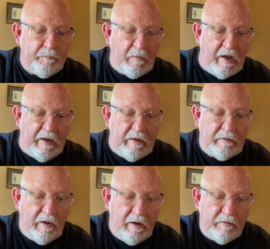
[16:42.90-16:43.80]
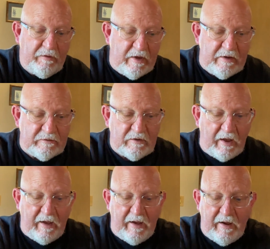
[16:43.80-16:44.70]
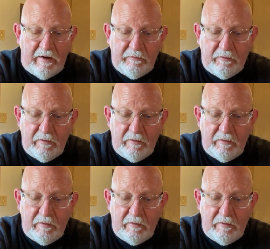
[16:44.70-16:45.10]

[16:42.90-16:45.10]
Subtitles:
And these, they have